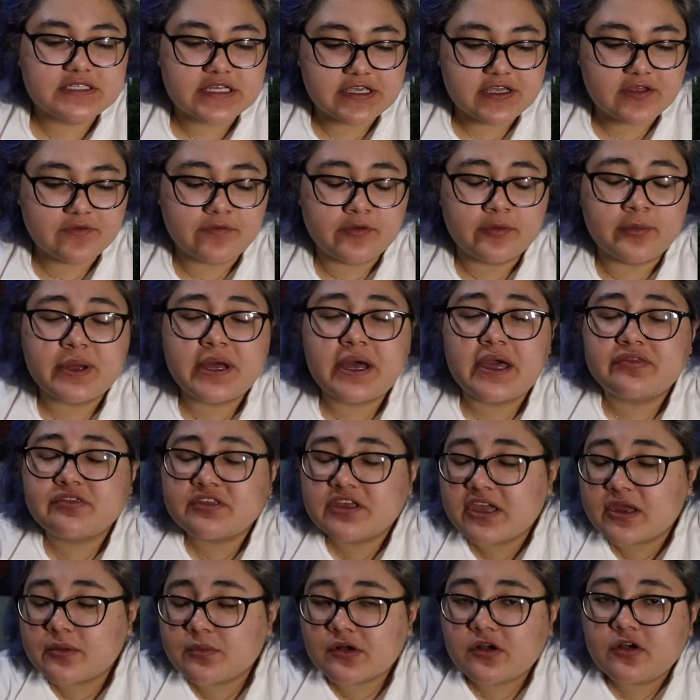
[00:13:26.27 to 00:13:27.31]
Like if you're behind the
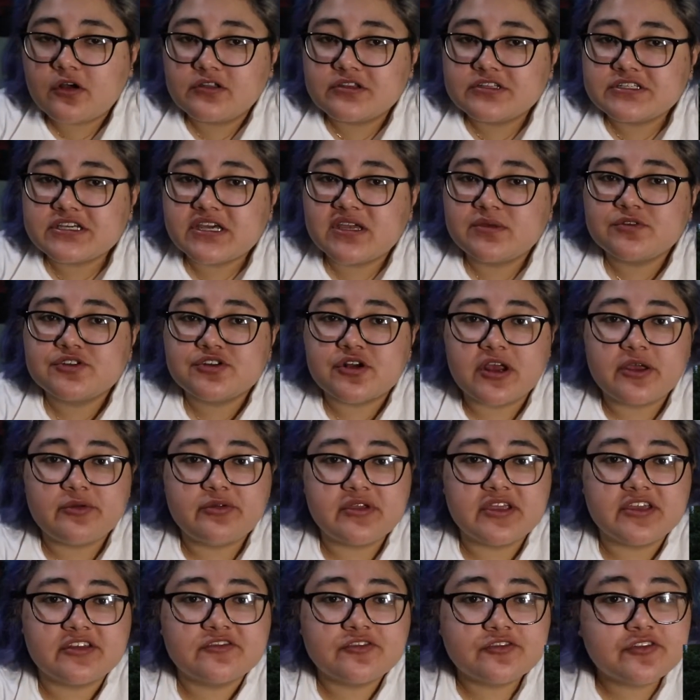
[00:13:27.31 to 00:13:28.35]
camera all the time, try
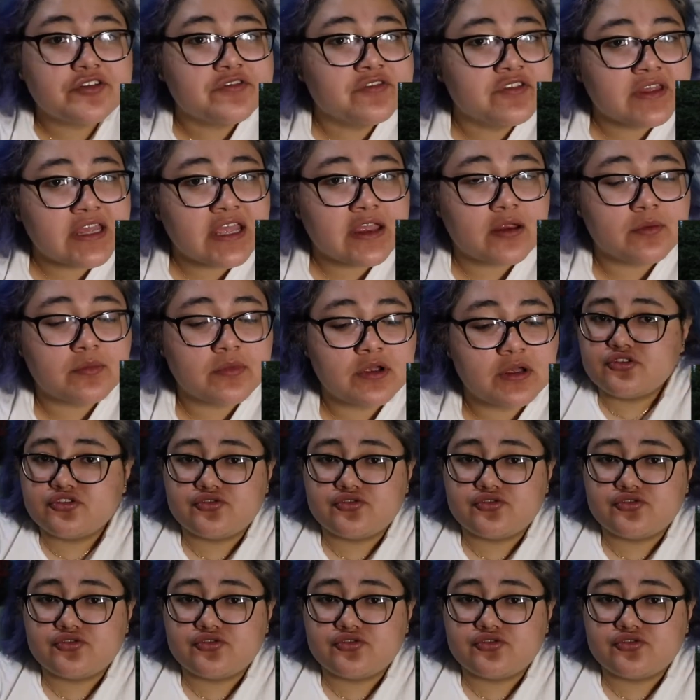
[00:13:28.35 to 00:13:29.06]
being in front of the camera,